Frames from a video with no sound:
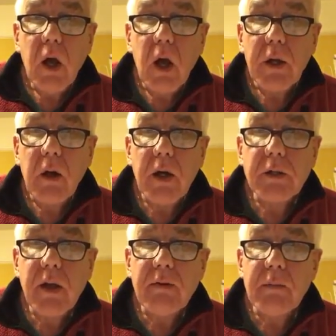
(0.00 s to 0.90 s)
I'd like
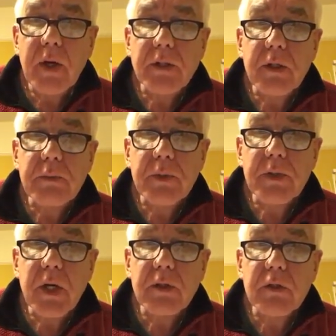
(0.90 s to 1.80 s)
to have a message but
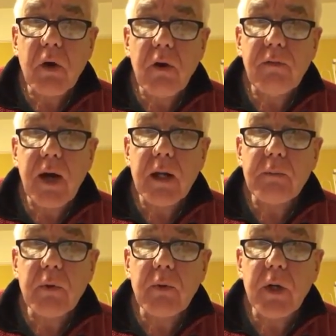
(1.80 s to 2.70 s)
says not
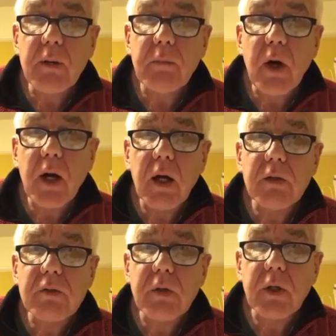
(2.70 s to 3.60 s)
available in my
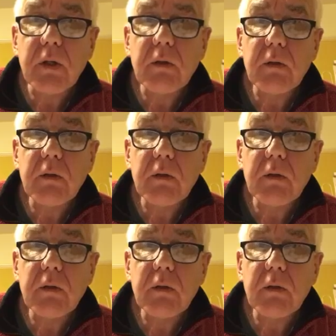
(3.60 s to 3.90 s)
country.